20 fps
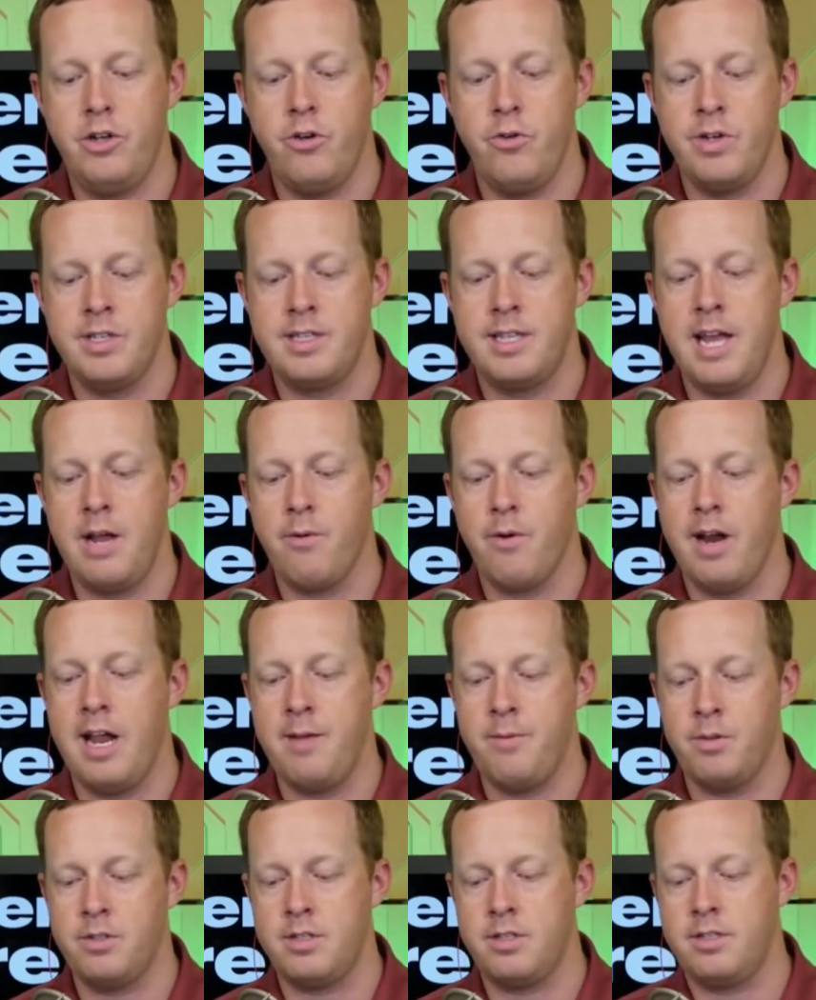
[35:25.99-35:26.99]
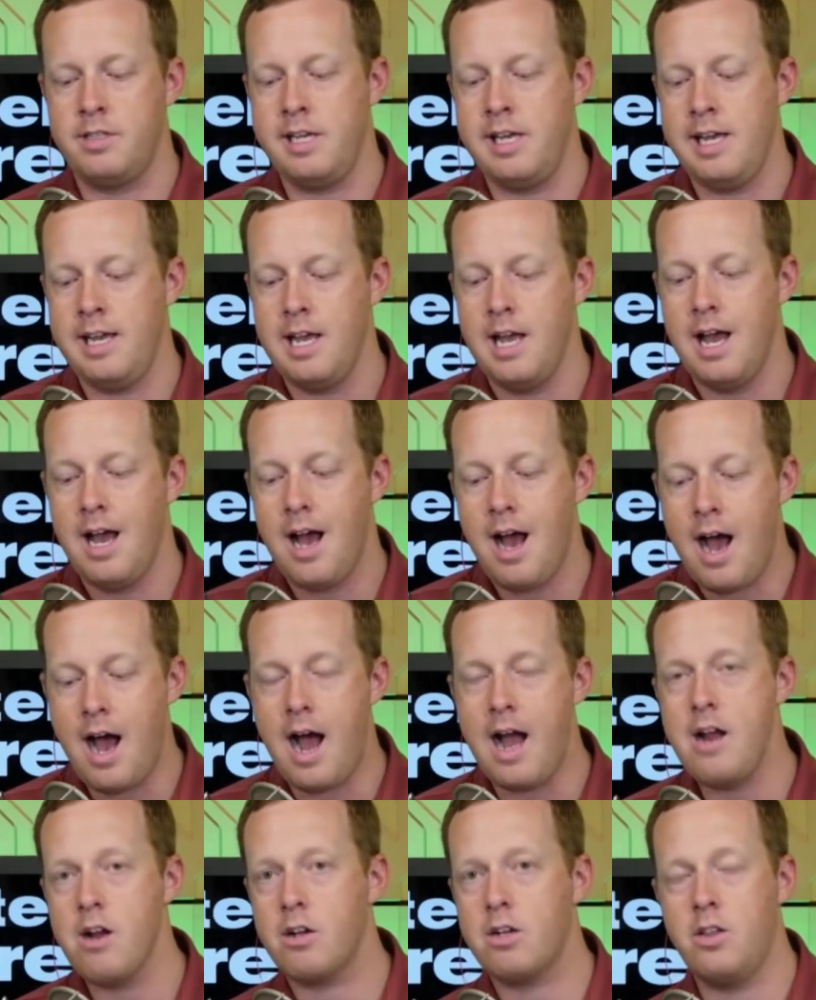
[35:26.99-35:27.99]
too. Is they were able to see
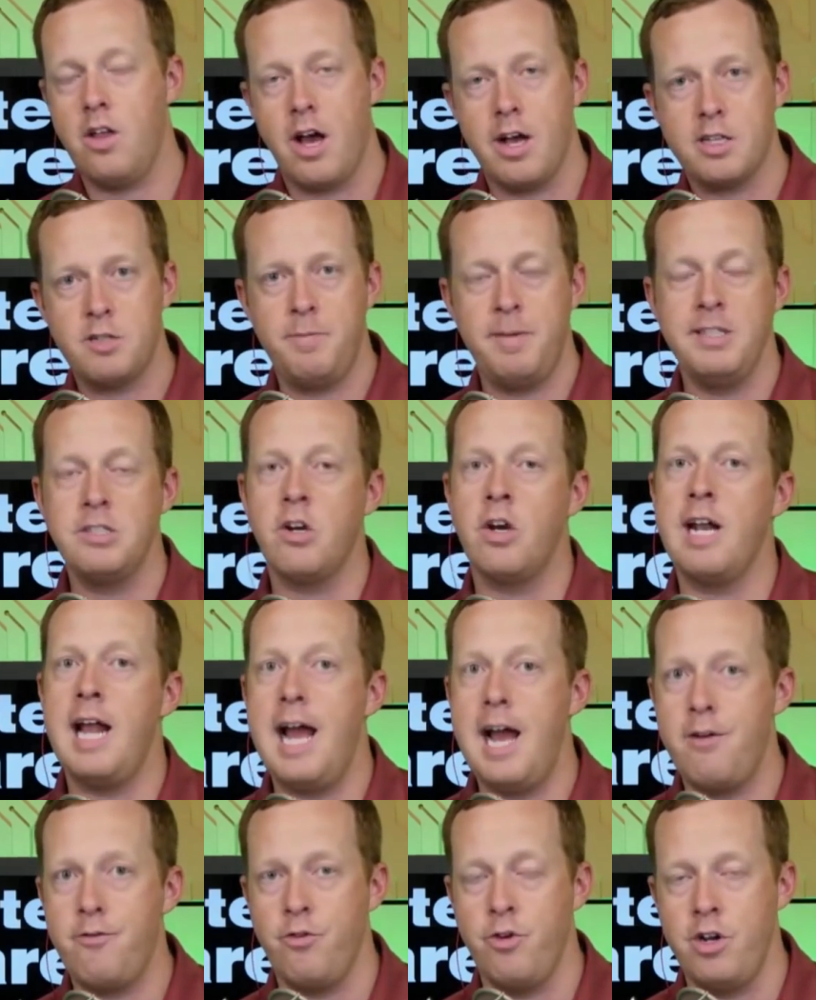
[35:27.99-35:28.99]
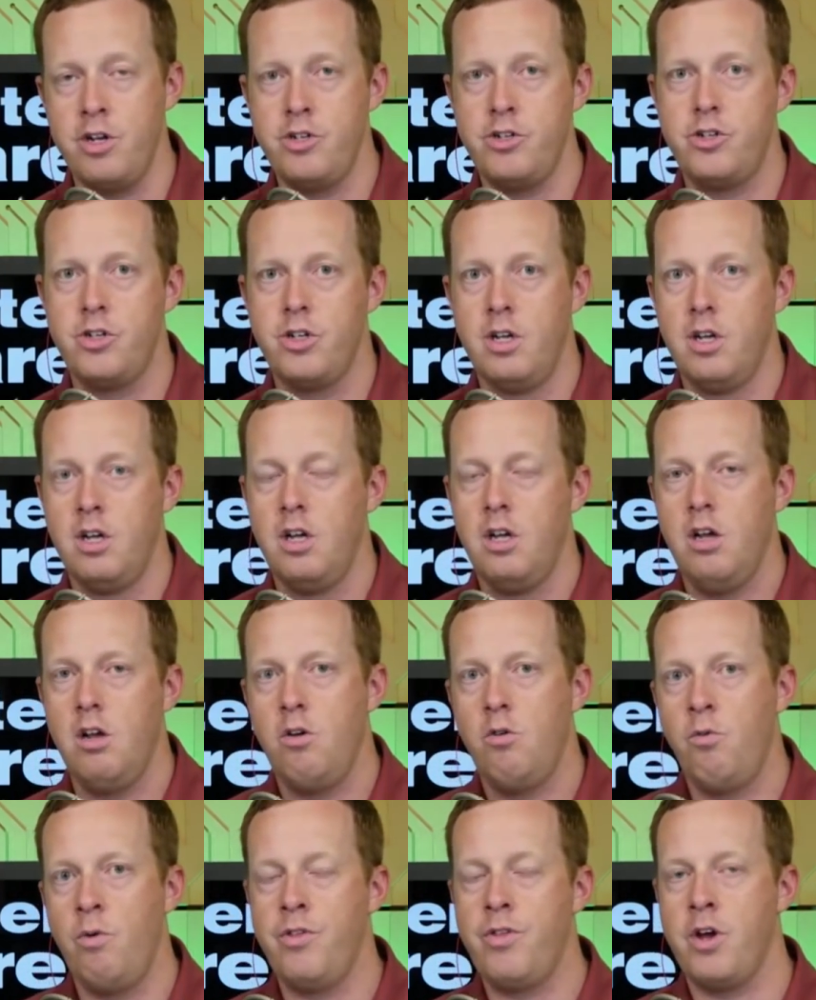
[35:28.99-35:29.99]
higher clock speeds on average
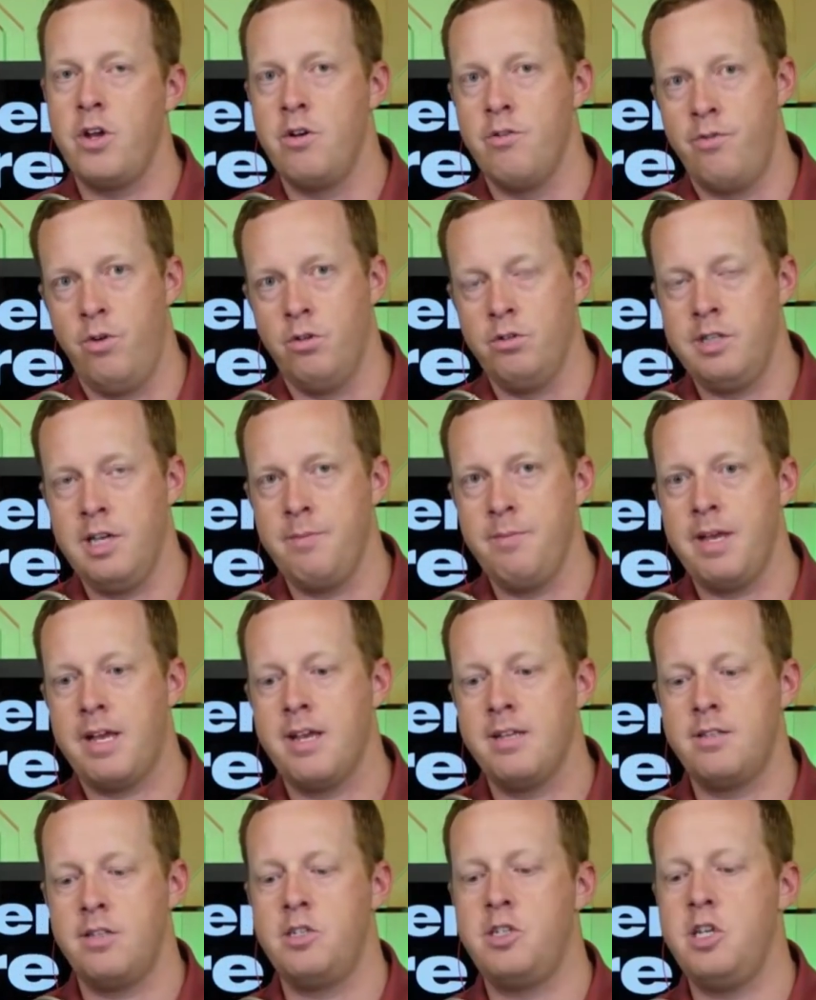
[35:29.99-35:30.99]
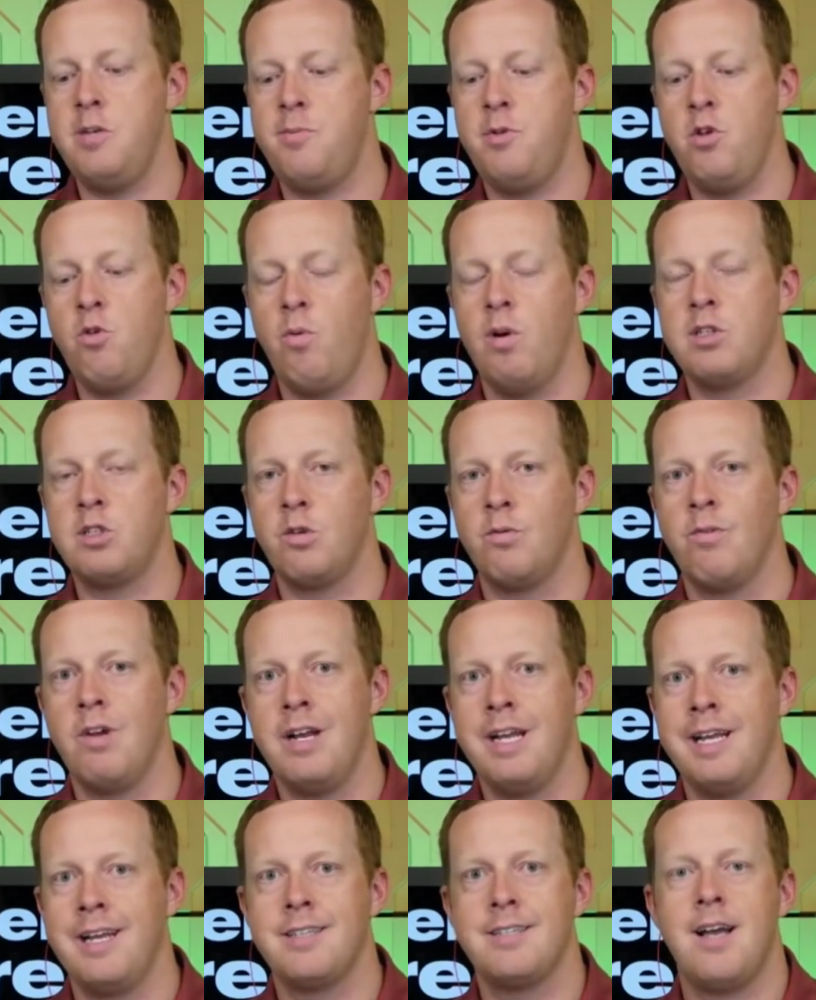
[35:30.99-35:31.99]
with undervolting because the GPU wasn't
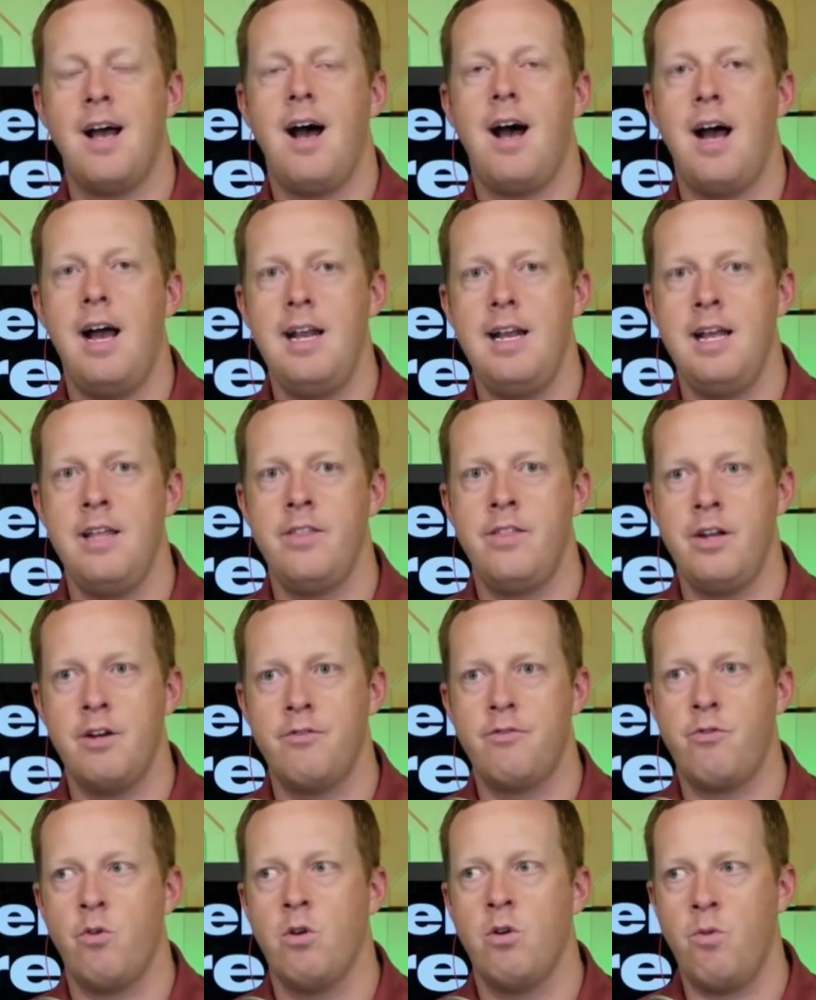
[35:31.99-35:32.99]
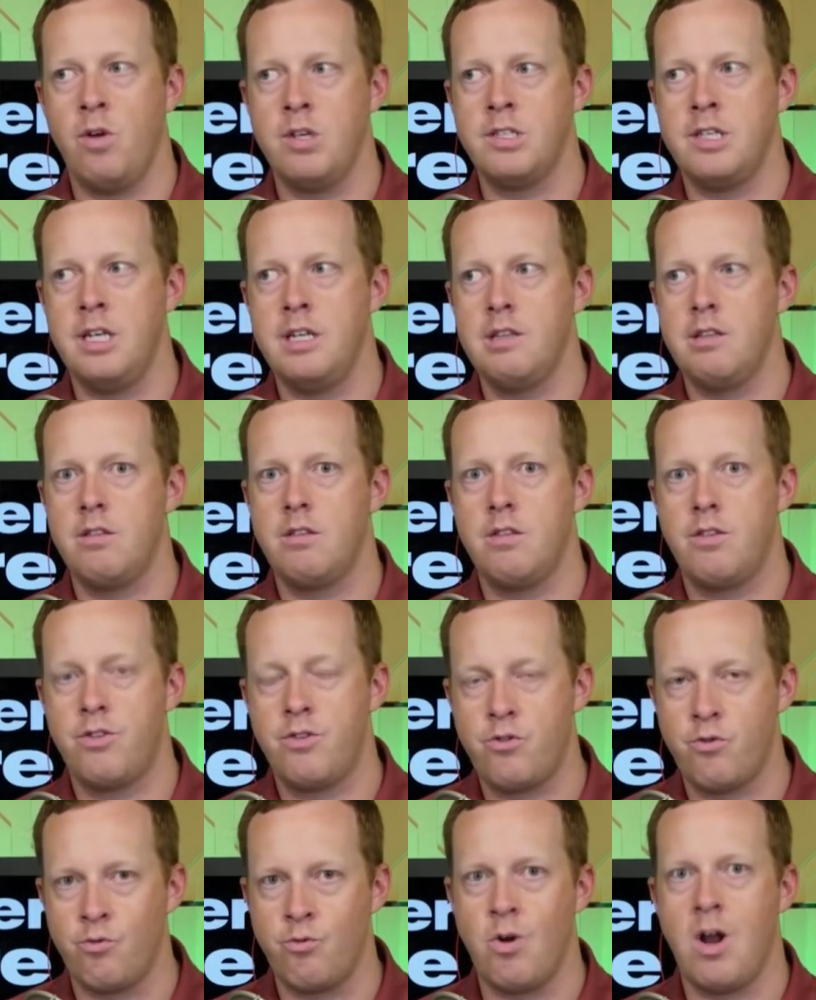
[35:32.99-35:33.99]
running as hot and therefore it wasn't
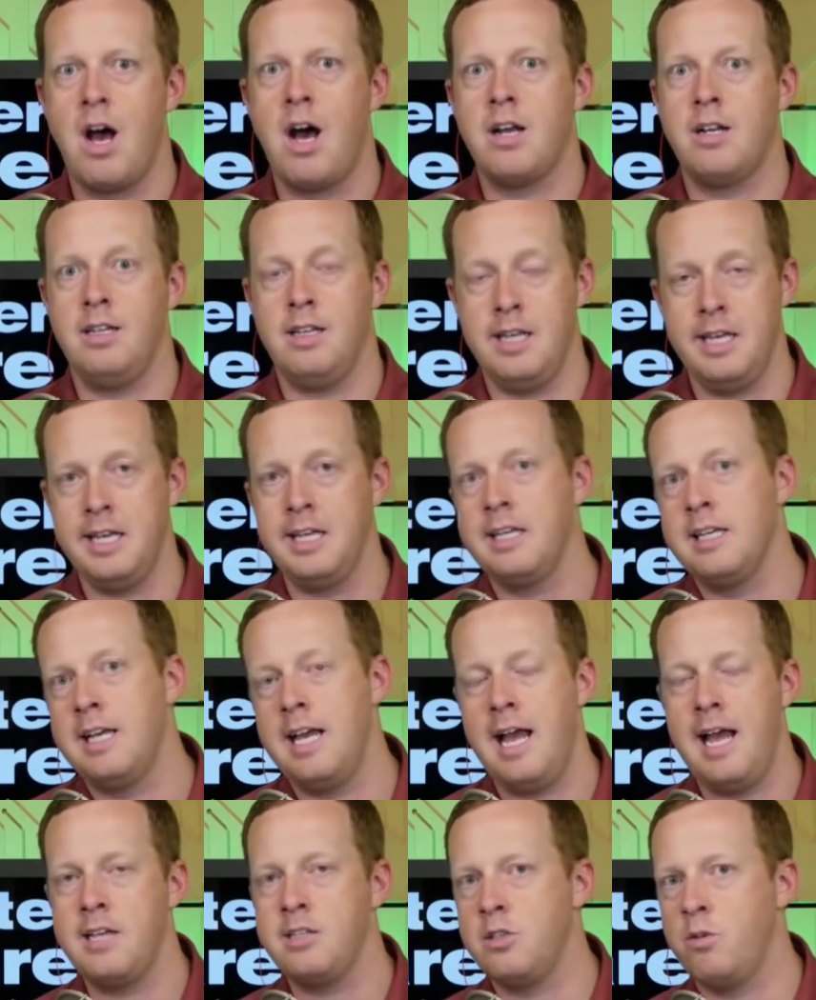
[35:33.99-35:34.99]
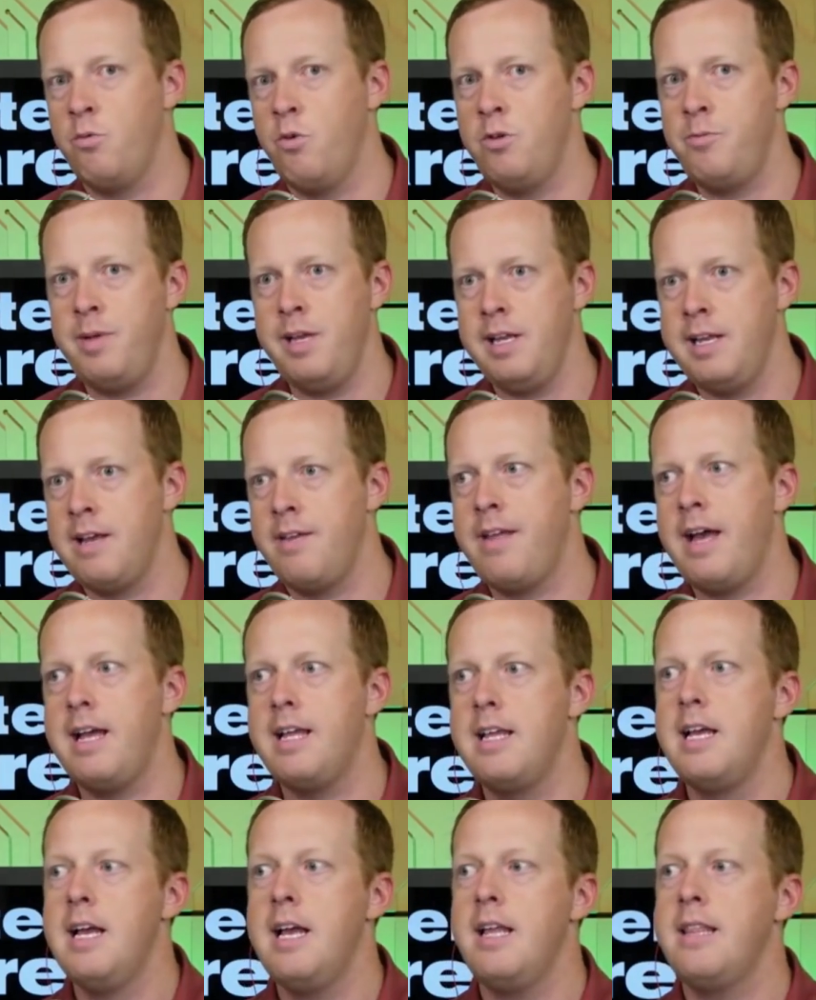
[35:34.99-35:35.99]
throttling as it would be. Now
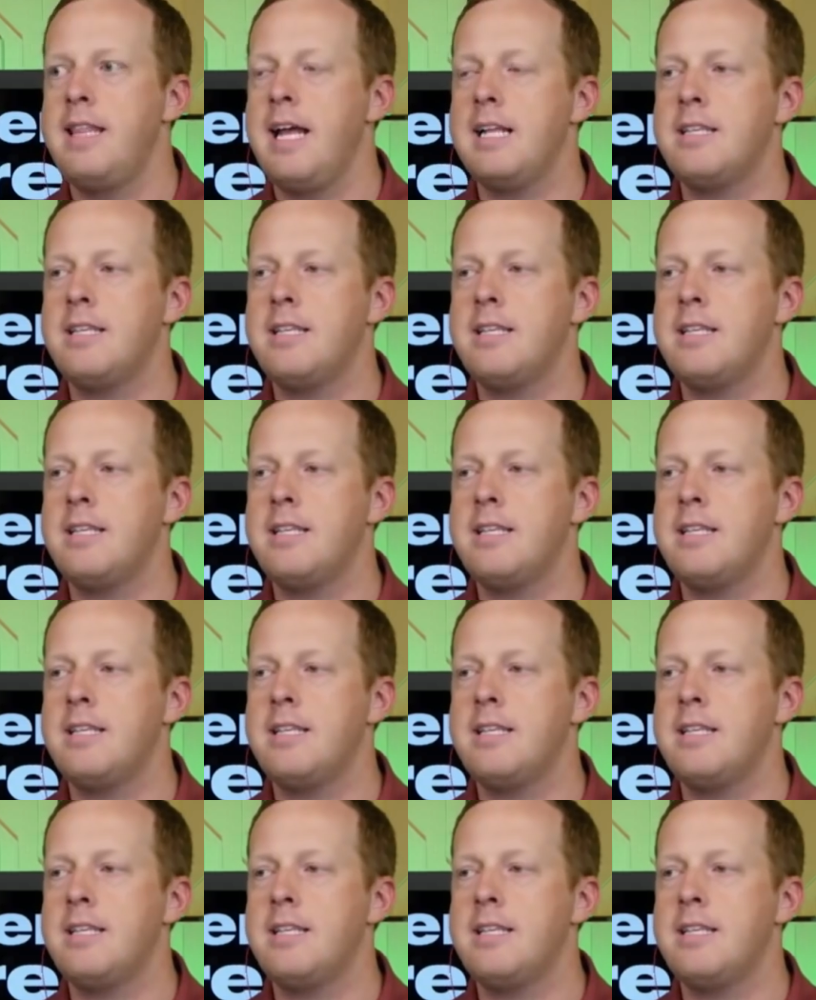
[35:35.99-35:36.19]
that right.